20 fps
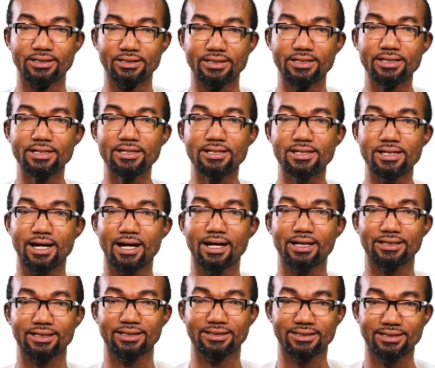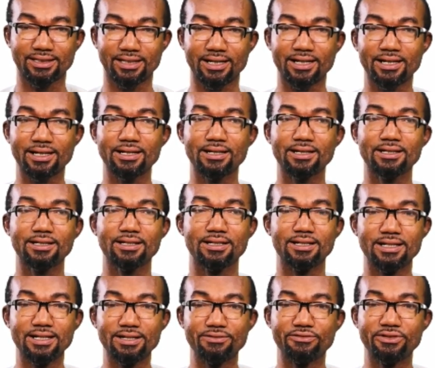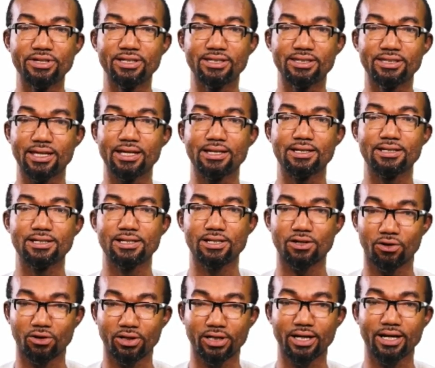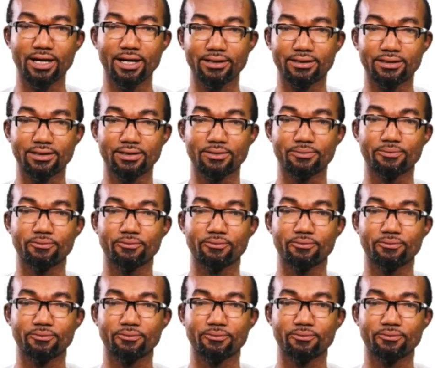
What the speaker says: These are the 3 living things on earth: